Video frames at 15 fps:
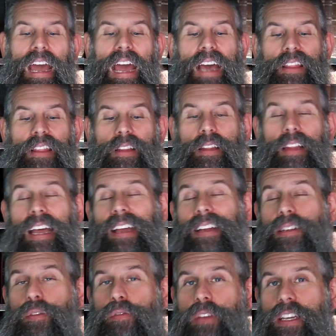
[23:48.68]
And the land
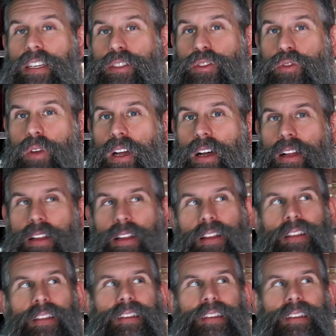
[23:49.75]
of Israel